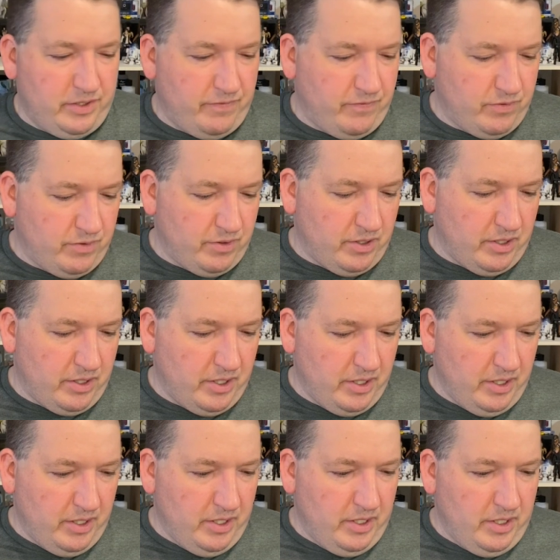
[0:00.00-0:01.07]
for
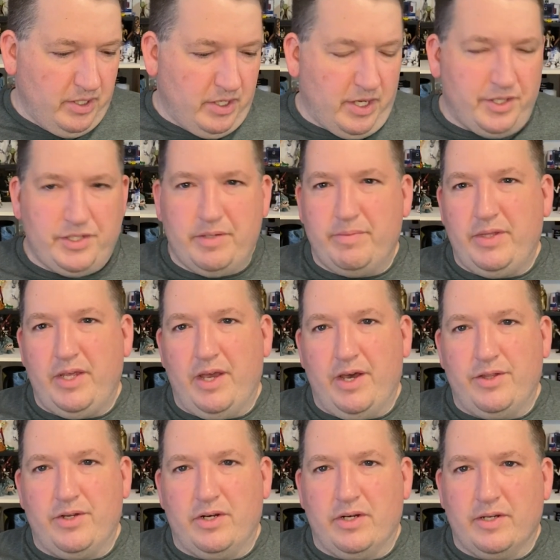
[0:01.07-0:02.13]
some of the
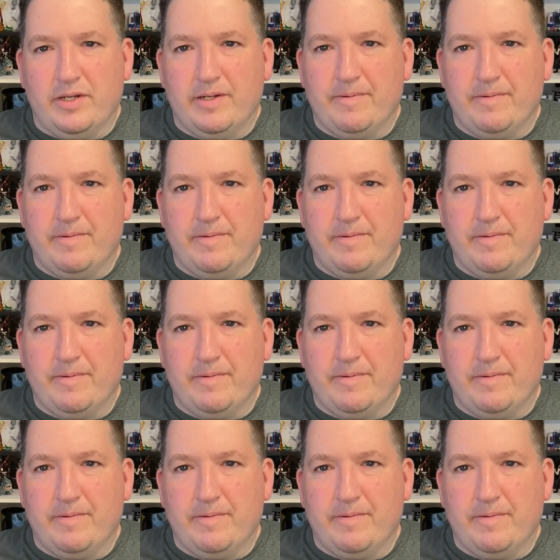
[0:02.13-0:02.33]
other